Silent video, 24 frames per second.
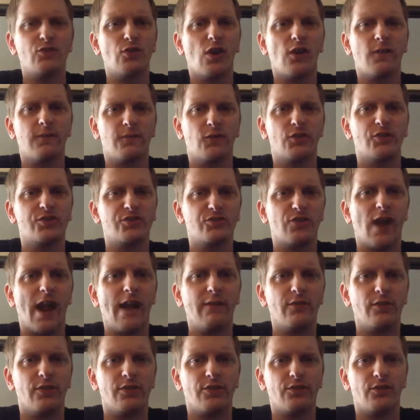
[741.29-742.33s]
our first drive
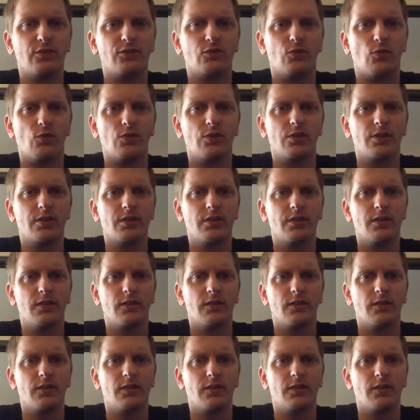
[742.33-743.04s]
of the third quarter,